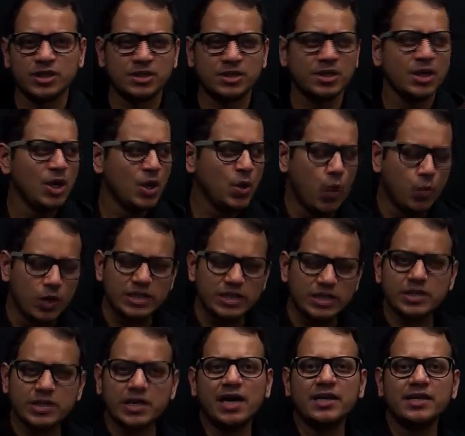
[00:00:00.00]
which
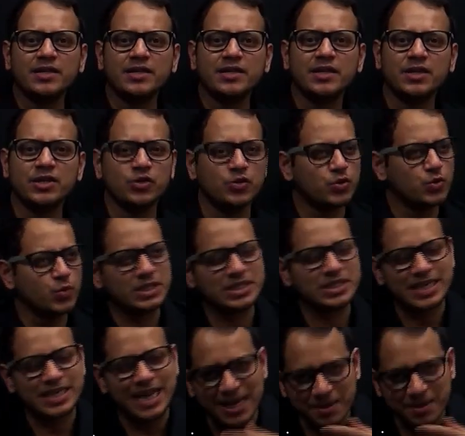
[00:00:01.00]
are in the news, which
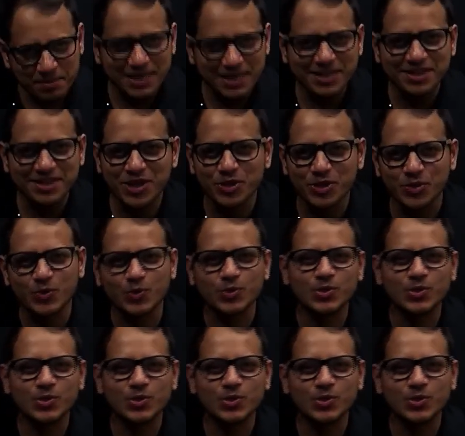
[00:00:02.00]
can be in the news,